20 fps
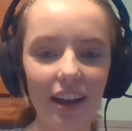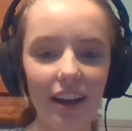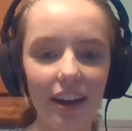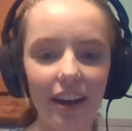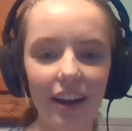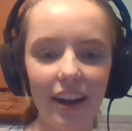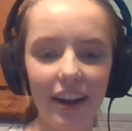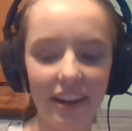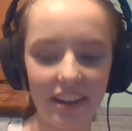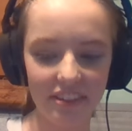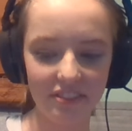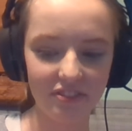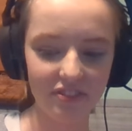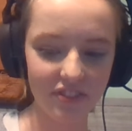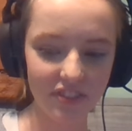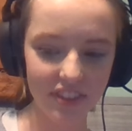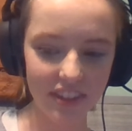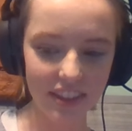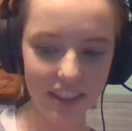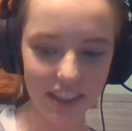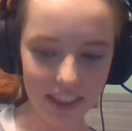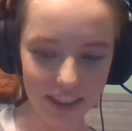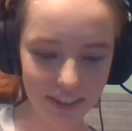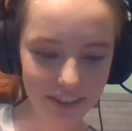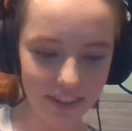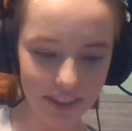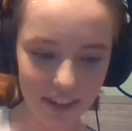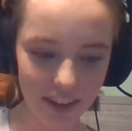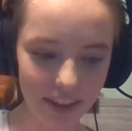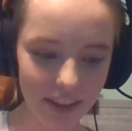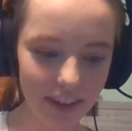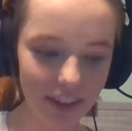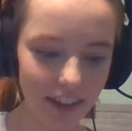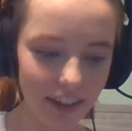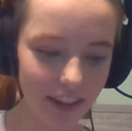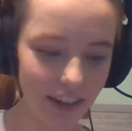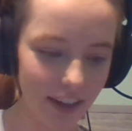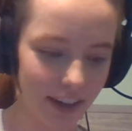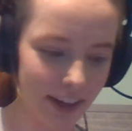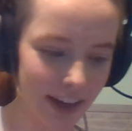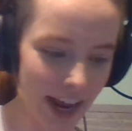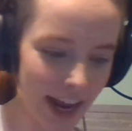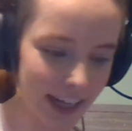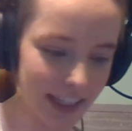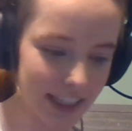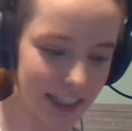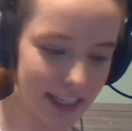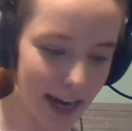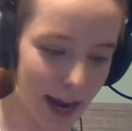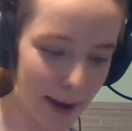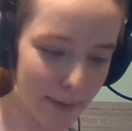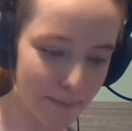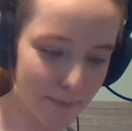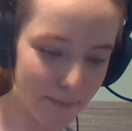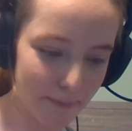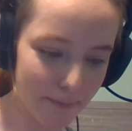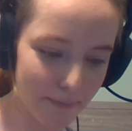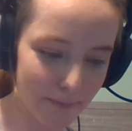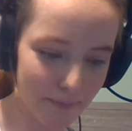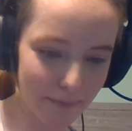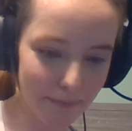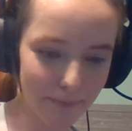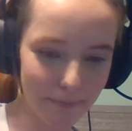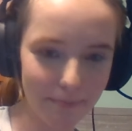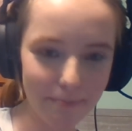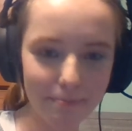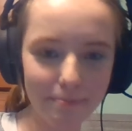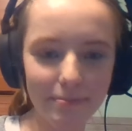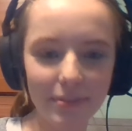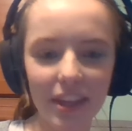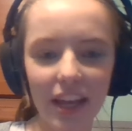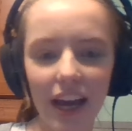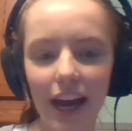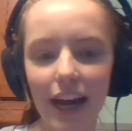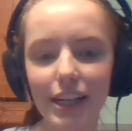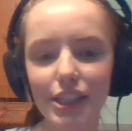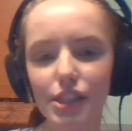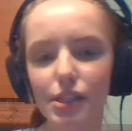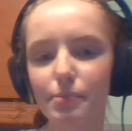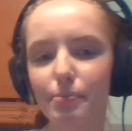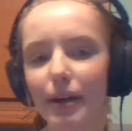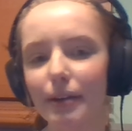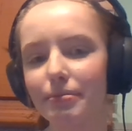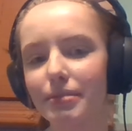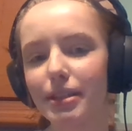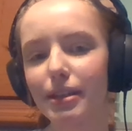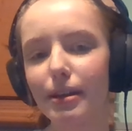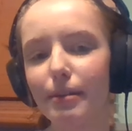Alright. Next step. I just burped.